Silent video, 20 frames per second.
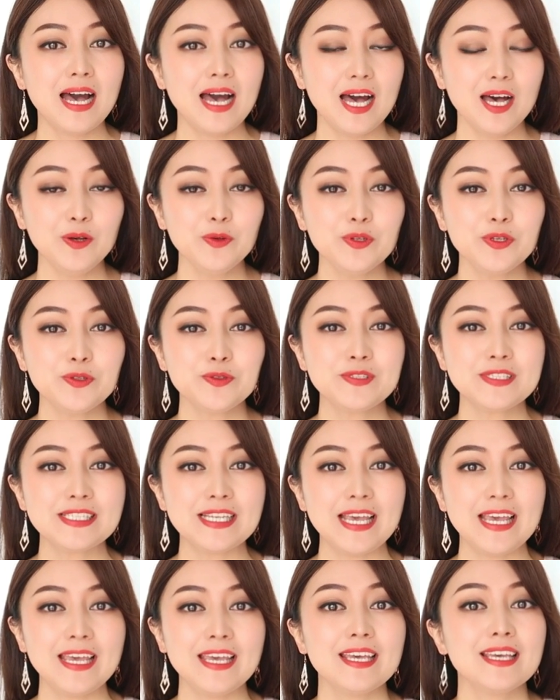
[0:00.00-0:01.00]
How do you
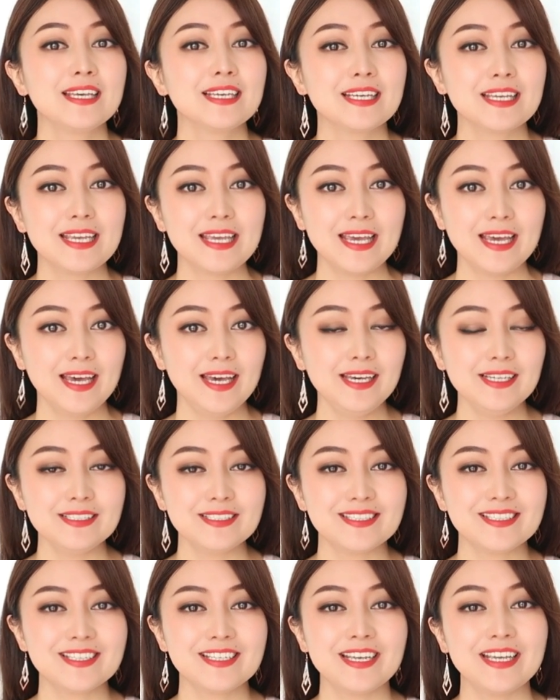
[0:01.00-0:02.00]
say
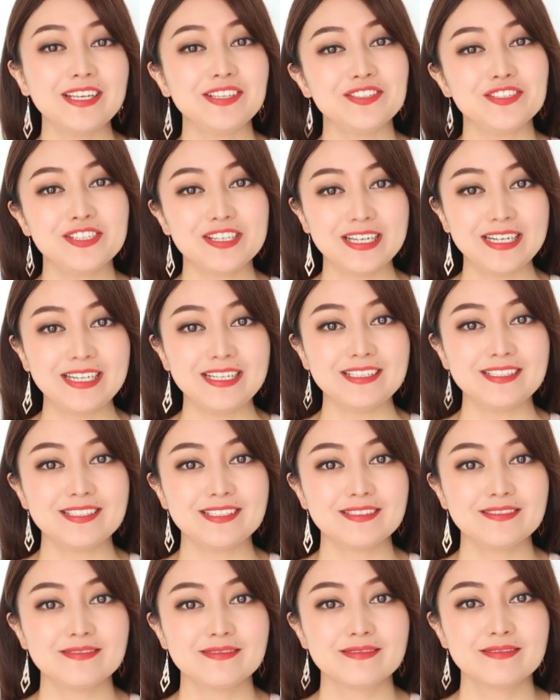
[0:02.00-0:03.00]
can't in
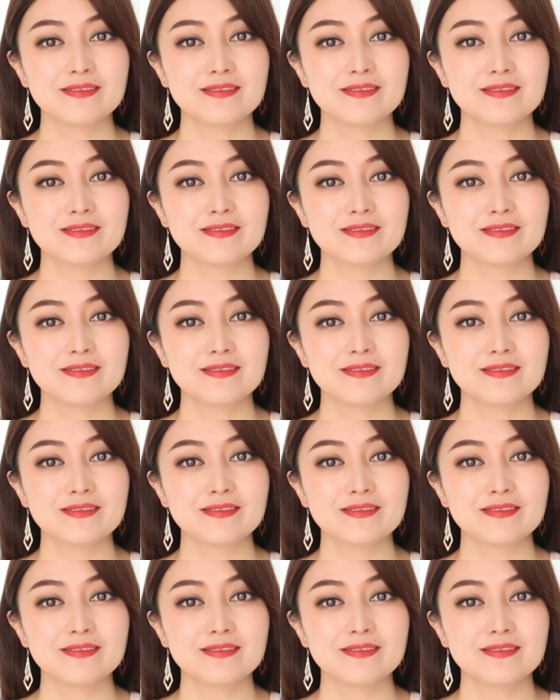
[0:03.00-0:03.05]
Chinese?